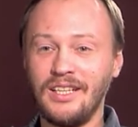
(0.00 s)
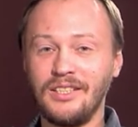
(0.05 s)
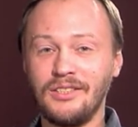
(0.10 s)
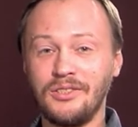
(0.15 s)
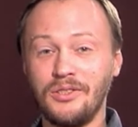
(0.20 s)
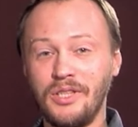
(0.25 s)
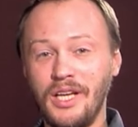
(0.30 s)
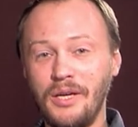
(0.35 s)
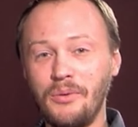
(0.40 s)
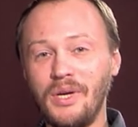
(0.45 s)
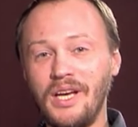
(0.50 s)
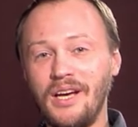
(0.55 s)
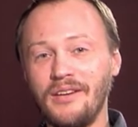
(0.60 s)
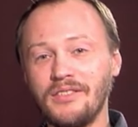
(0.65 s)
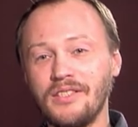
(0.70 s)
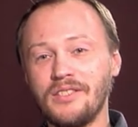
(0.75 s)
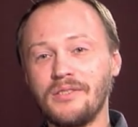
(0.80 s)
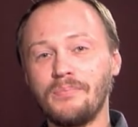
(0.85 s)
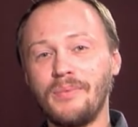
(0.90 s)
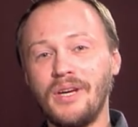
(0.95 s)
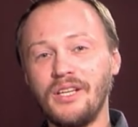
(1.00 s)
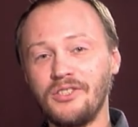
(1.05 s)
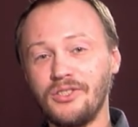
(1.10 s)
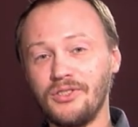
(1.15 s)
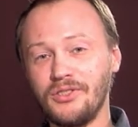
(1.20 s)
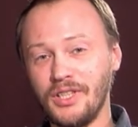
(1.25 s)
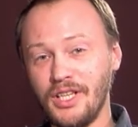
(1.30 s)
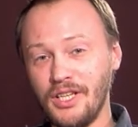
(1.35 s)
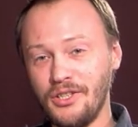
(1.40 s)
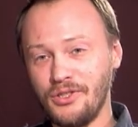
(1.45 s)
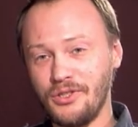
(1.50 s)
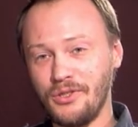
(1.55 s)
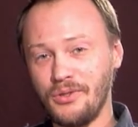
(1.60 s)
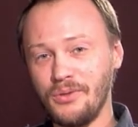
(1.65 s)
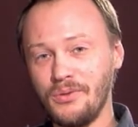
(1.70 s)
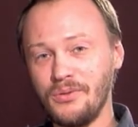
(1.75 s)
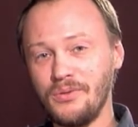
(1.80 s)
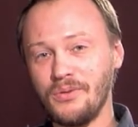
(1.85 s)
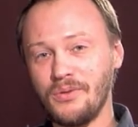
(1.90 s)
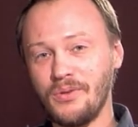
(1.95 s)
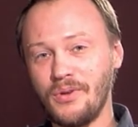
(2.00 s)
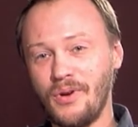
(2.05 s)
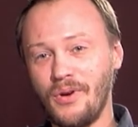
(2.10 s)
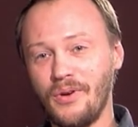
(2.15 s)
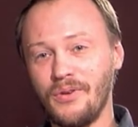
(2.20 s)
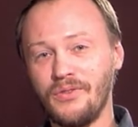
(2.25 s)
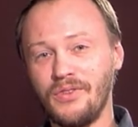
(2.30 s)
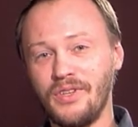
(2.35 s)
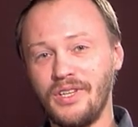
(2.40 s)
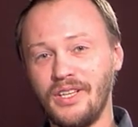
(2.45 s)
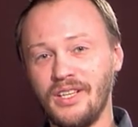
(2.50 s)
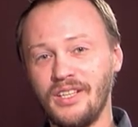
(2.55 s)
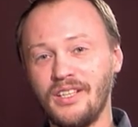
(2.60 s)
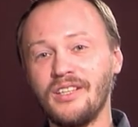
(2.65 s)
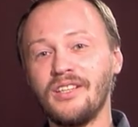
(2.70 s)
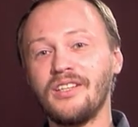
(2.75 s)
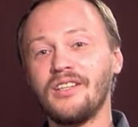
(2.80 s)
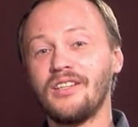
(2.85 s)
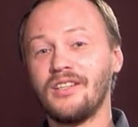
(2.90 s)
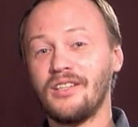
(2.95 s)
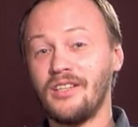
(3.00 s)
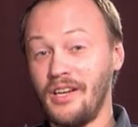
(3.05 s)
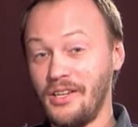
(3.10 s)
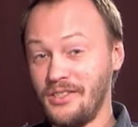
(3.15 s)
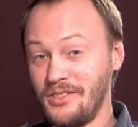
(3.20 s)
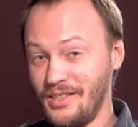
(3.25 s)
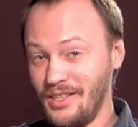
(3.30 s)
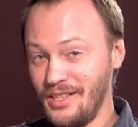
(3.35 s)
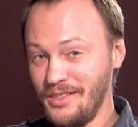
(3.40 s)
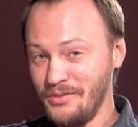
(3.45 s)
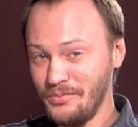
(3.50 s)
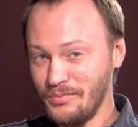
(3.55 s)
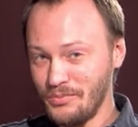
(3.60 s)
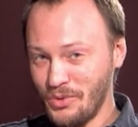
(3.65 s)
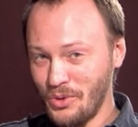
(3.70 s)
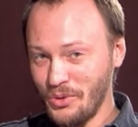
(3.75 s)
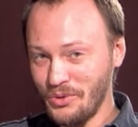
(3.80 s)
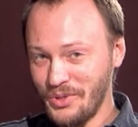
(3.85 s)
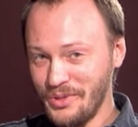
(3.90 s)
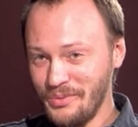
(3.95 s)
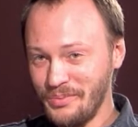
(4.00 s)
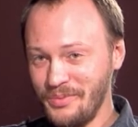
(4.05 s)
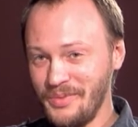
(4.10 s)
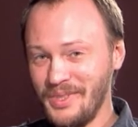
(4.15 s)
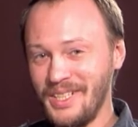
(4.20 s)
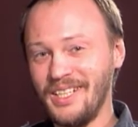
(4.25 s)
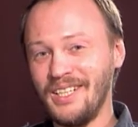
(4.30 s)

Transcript: Today we have a special issue of the Kreslo program.